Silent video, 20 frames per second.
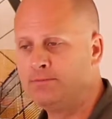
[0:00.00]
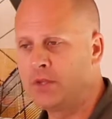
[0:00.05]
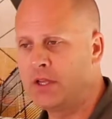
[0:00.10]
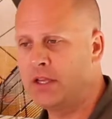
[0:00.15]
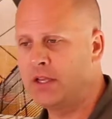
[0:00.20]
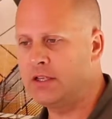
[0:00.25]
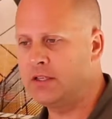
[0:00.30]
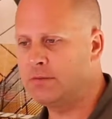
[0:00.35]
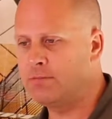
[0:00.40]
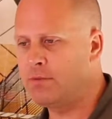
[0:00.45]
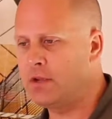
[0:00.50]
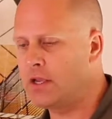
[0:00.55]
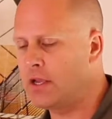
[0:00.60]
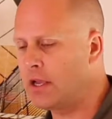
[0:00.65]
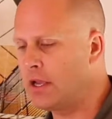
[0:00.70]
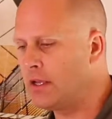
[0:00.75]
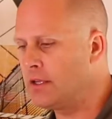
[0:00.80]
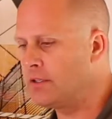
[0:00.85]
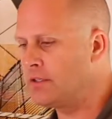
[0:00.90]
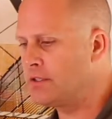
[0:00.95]
is
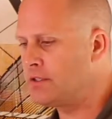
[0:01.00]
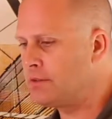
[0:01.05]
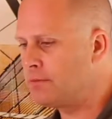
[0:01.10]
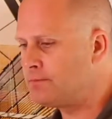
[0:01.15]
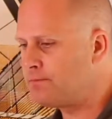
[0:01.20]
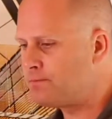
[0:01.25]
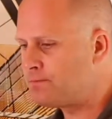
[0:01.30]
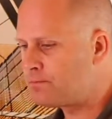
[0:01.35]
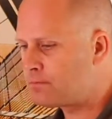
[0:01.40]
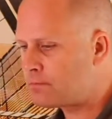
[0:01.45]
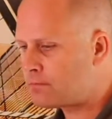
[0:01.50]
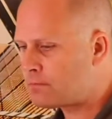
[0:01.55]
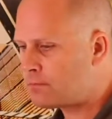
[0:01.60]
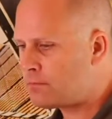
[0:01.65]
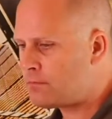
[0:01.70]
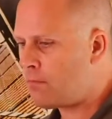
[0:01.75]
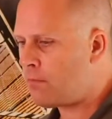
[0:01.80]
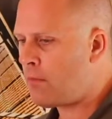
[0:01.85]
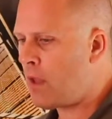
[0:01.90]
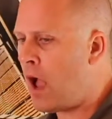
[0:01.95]
because
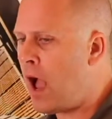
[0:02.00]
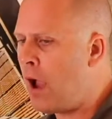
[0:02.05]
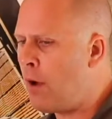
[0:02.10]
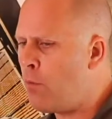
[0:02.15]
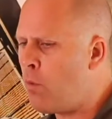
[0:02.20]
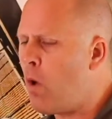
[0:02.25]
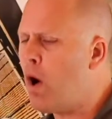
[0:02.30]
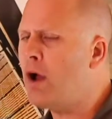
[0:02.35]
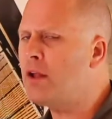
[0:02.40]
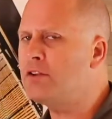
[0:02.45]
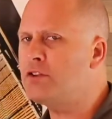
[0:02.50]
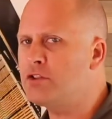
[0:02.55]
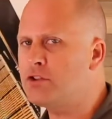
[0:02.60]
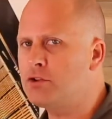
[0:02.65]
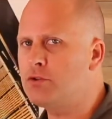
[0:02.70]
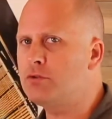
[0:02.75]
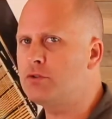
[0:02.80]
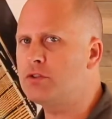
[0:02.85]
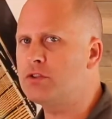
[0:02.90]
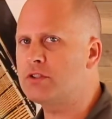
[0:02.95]
I want
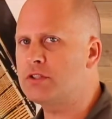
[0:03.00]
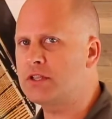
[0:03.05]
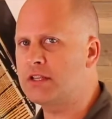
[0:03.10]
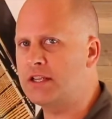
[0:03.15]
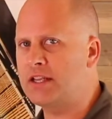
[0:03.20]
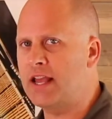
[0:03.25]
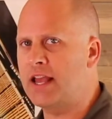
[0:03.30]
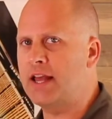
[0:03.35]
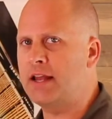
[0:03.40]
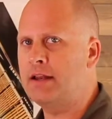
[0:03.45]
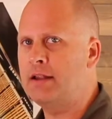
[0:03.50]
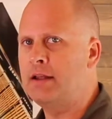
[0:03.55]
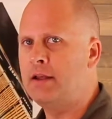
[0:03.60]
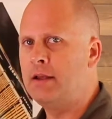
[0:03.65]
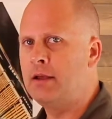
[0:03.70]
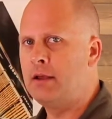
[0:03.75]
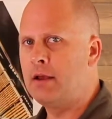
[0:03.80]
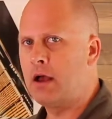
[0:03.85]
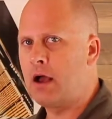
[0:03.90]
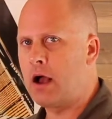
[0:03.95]
students to get
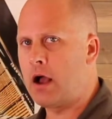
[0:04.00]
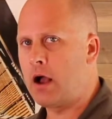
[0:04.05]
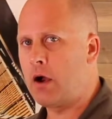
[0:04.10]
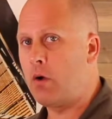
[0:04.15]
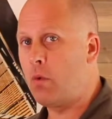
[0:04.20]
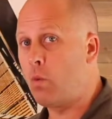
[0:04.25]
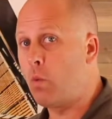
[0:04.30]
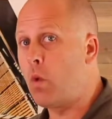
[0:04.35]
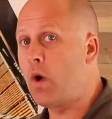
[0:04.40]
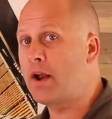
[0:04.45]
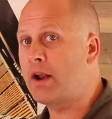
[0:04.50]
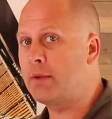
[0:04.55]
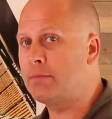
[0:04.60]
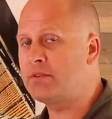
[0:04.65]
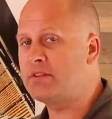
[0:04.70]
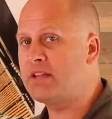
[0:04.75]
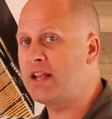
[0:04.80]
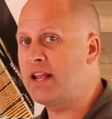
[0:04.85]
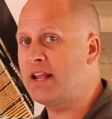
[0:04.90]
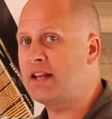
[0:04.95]
what I'm
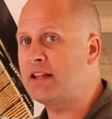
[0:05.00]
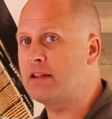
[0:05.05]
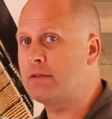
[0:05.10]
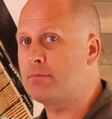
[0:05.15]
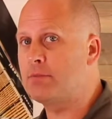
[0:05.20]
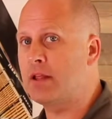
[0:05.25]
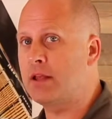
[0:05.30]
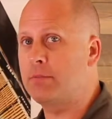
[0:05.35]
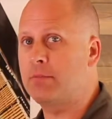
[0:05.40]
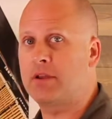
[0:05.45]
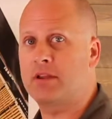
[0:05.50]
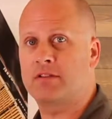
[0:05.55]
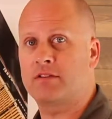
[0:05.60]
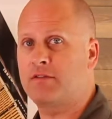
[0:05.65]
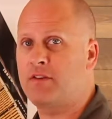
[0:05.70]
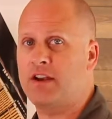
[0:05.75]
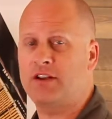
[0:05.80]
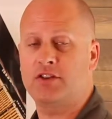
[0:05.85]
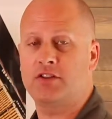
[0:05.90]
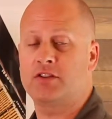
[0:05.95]
saying in the plane. Because
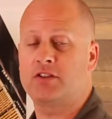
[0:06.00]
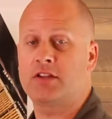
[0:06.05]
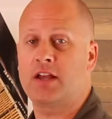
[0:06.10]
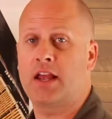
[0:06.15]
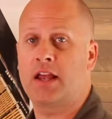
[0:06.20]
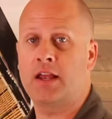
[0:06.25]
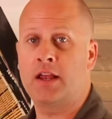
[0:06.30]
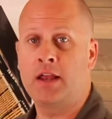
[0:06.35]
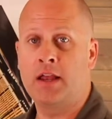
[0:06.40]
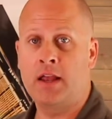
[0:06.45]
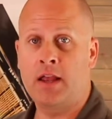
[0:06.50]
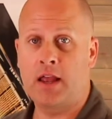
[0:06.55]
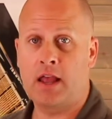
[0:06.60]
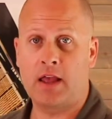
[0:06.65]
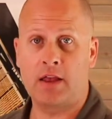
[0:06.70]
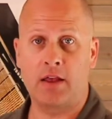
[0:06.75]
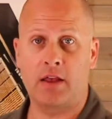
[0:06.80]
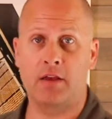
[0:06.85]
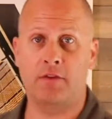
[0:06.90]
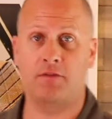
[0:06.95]
if I just say,
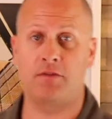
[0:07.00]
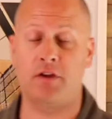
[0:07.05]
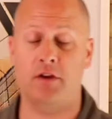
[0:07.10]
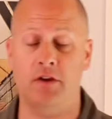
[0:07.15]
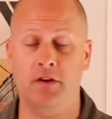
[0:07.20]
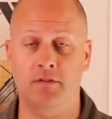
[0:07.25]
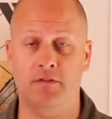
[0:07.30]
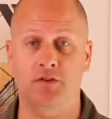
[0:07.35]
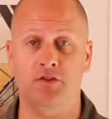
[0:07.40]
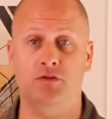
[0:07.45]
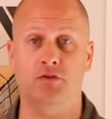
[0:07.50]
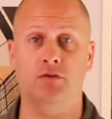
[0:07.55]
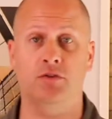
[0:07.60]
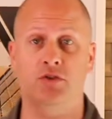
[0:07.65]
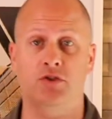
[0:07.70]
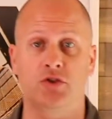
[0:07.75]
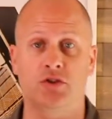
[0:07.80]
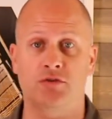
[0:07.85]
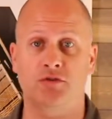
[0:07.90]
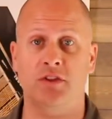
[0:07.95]
if a
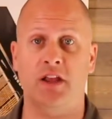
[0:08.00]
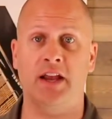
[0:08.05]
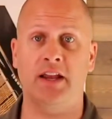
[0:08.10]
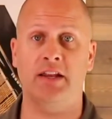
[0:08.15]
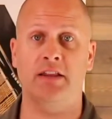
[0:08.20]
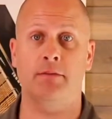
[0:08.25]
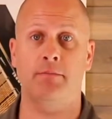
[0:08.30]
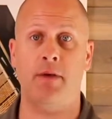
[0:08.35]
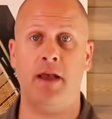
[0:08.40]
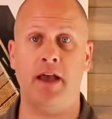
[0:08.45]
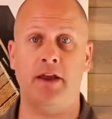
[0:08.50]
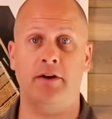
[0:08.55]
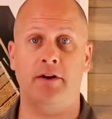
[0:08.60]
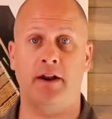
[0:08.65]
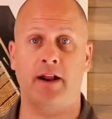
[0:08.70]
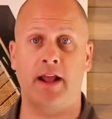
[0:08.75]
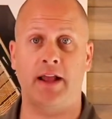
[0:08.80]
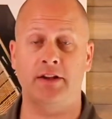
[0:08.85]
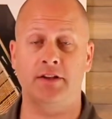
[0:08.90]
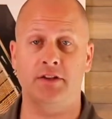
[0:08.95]
student's just flying in the pattern
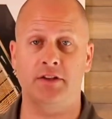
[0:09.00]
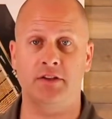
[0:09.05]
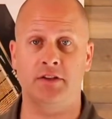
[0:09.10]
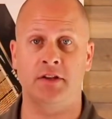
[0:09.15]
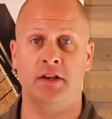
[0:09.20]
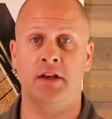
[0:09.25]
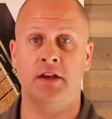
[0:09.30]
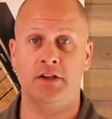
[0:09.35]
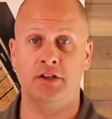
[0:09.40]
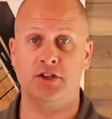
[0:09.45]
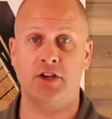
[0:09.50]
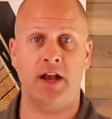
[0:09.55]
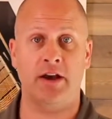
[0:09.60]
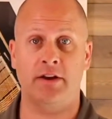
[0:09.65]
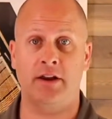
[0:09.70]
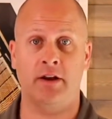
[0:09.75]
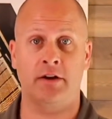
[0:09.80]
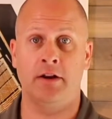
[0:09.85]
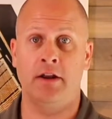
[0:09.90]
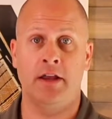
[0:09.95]
and I just
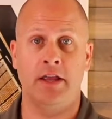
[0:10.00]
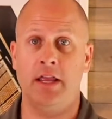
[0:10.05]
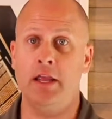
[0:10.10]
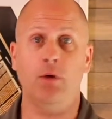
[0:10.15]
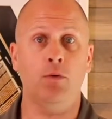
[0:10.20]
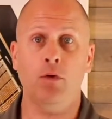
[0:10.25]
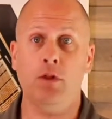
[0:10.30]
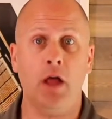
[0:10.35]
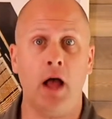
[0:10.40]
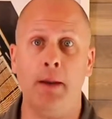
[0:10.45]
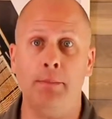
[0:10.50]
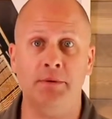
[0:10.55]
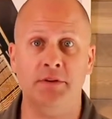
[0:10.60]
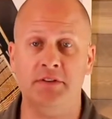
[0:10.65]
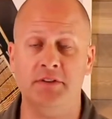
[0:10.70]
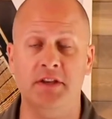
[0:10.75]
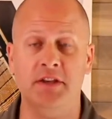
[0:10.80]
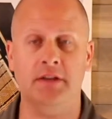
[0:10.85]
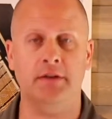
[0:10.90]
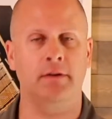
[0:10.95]
shout out equal
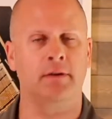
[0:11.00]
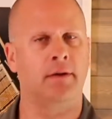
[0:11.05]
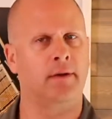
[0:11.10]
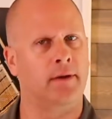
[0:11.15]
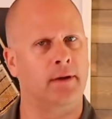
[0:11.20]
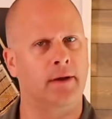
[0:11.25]
opposite,